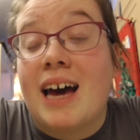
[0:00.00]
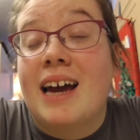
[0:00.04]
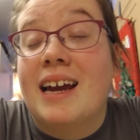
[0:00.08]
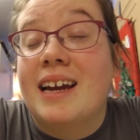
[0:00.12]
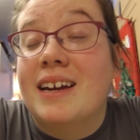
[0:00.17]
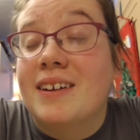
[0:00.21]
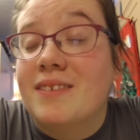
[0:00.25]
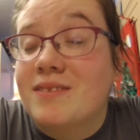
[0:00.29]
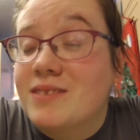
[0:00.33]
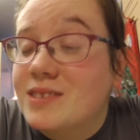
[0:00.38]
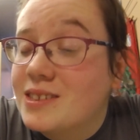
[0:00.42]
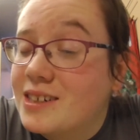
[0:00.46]
I
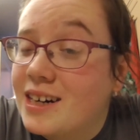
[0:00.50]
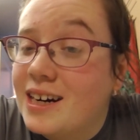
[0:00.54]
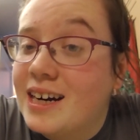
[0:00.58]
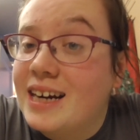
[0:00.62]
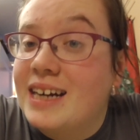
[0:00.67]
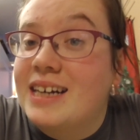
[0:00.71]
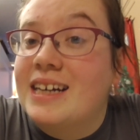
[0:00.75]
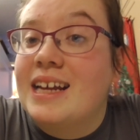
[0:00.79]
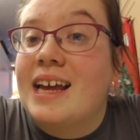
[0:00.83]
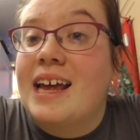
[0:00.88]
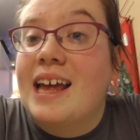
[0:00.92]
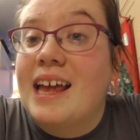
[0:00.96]
have
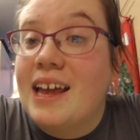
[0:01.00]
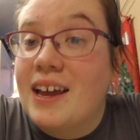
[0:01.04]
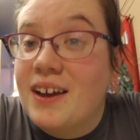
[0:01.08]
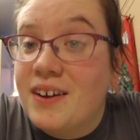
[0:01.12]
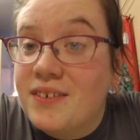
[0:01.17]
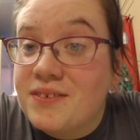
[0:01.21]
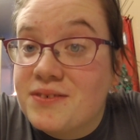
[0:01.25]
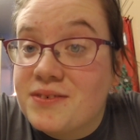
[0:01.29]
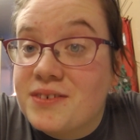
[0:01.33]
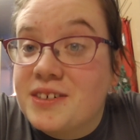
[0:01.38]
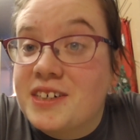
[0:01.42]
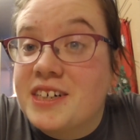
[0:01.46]
tried
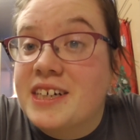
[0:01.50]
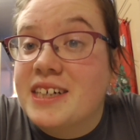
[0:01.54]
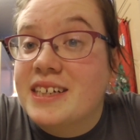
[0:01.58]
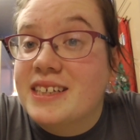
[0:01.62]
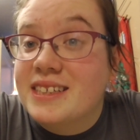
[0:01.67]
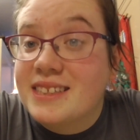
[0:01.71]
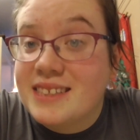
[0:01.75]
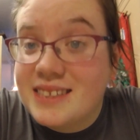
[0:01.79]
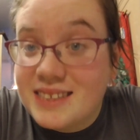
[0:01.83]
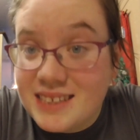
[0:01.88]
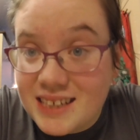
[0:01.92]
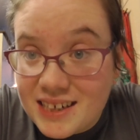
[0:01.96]
every
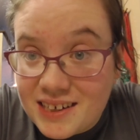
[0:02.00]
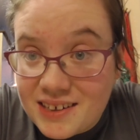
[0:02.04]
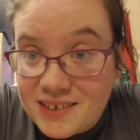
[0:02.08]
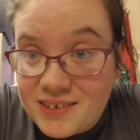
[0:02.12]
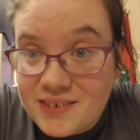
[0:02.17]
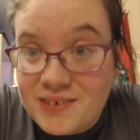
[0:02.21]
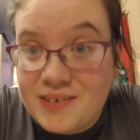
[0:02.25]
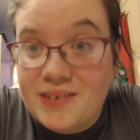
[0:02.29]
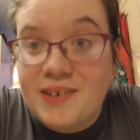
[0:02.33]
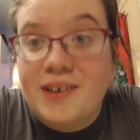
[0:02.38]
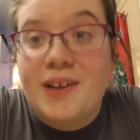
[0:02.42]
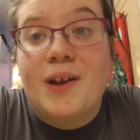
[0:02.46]

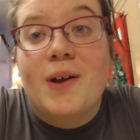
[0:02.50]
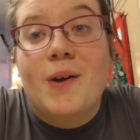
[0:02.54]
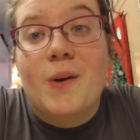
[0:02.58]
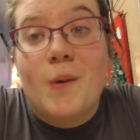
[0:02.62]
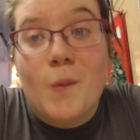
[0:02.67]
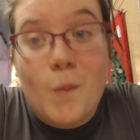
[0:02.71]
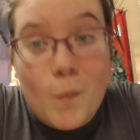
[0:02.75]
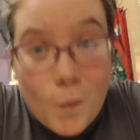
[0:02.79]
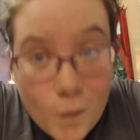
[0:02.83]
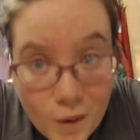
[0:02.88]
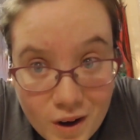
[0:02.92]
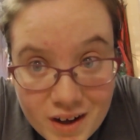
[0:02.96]
single
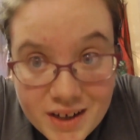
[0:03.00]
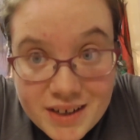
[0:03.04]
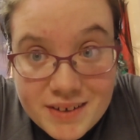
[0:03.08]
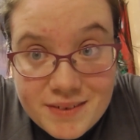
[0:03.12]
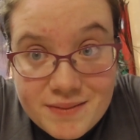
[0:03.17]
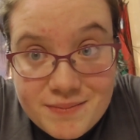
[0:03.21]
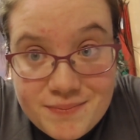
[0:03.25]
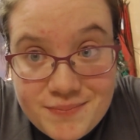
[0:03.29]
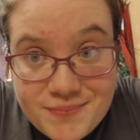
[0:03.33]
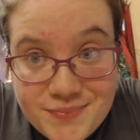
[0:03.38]
one.